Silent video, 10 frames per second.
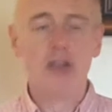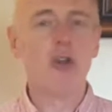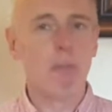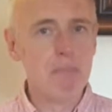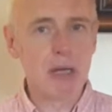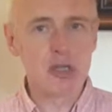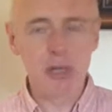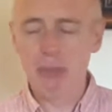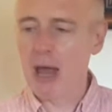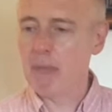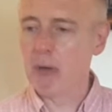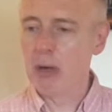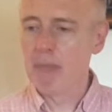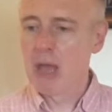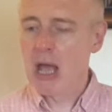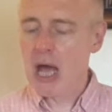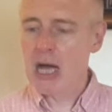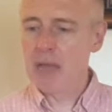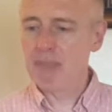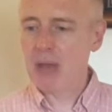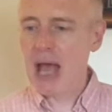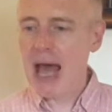not mushy blackberry. Um,